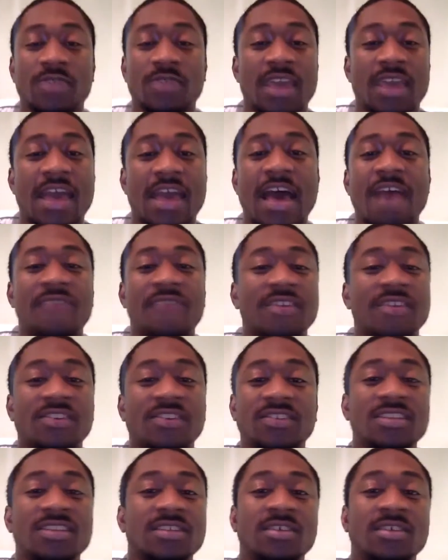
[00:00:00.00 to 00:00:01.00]
They just need
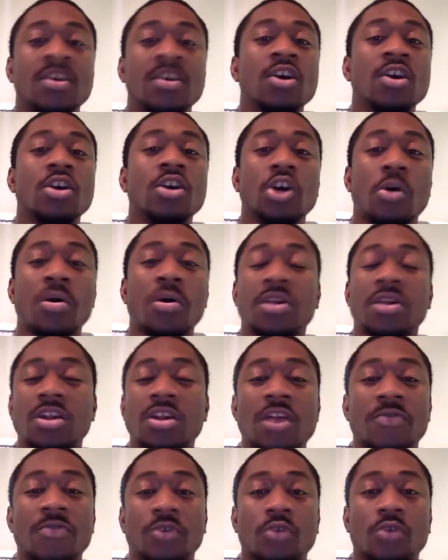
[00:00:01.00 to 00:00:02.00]
to go on another
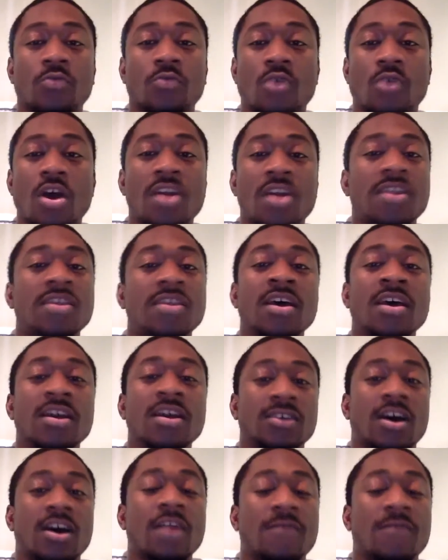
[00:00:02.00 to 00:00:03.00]
good run, and Todd
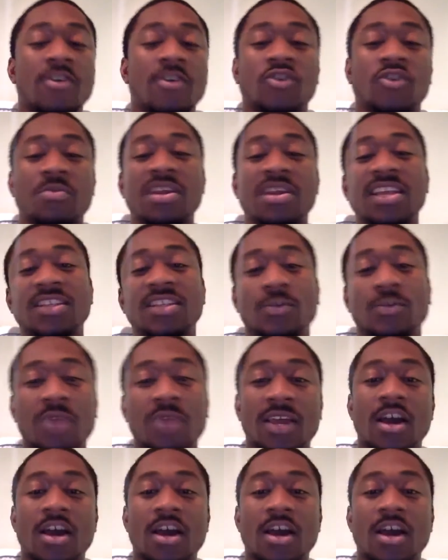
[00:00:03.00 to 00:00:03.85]
Frazier may need to wake up. And